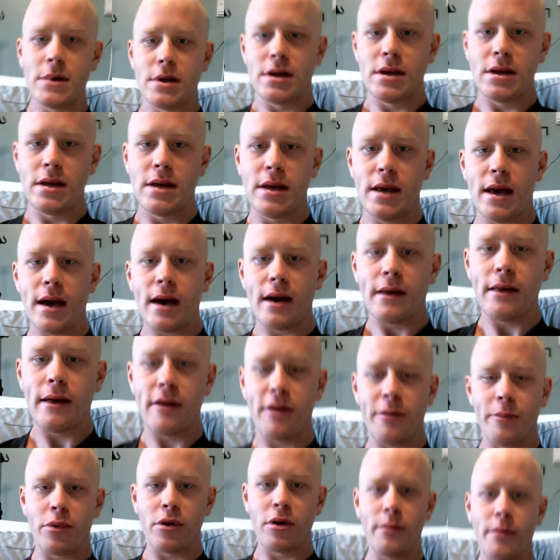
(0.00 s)
yeah, that's
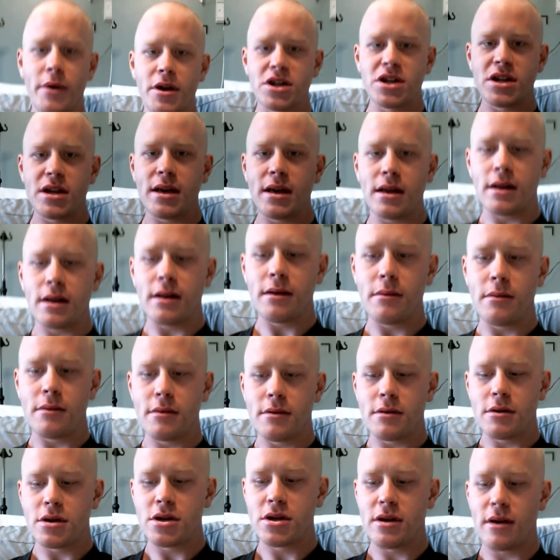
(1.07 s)
pretty much it.
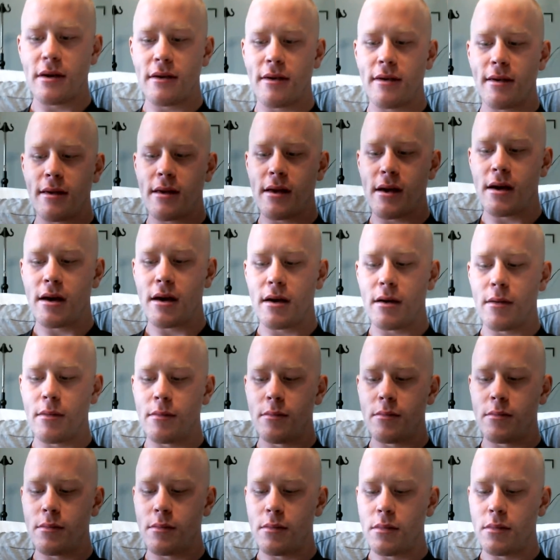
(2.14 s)
Just
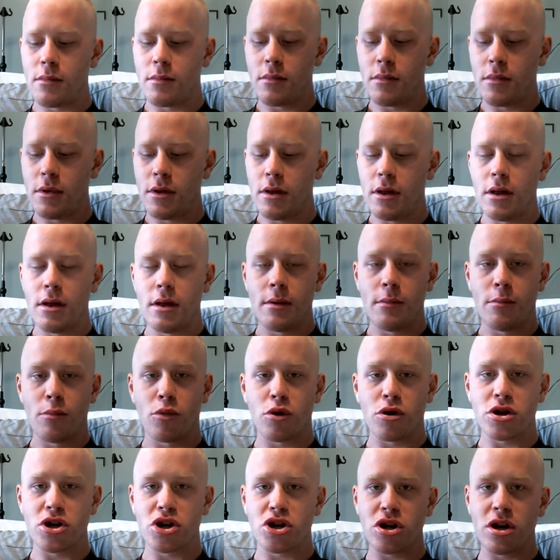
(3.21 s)
more
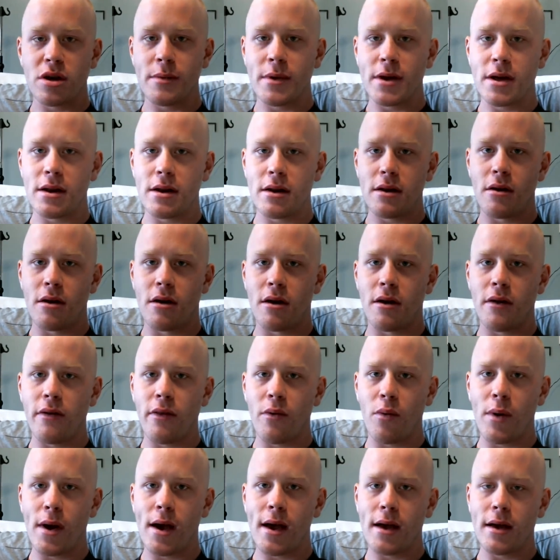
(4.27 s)
treatment on the
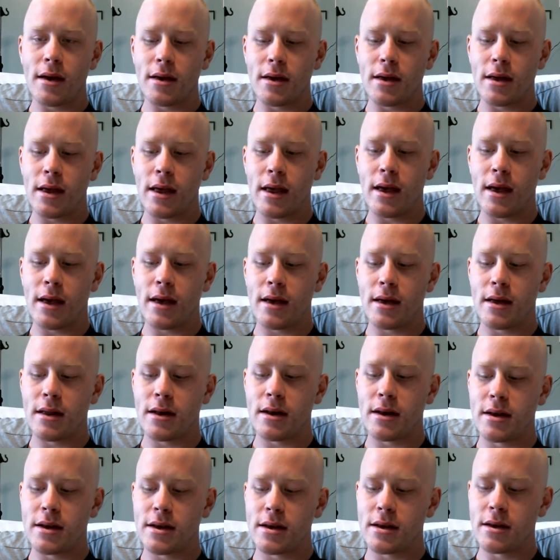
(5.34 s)
way,
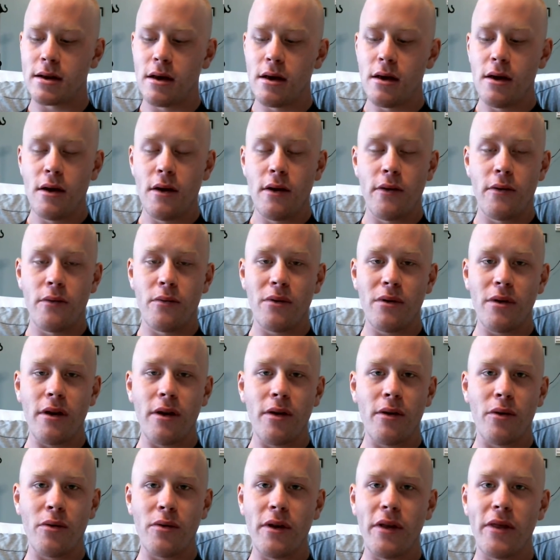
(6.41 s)
and really the
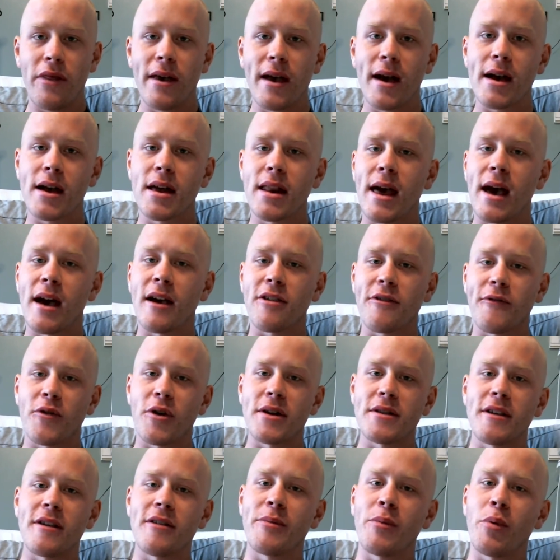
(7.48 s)
only thing I can ask for at
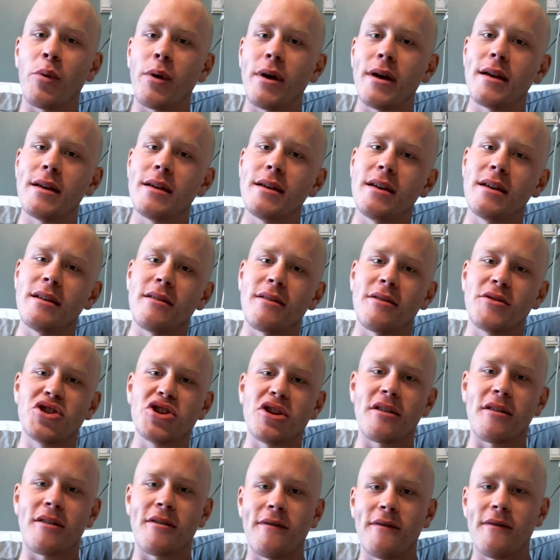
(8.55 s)
this point is
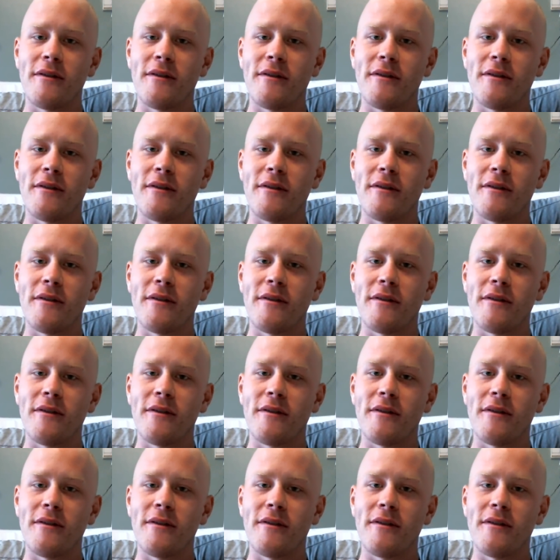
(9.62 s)
just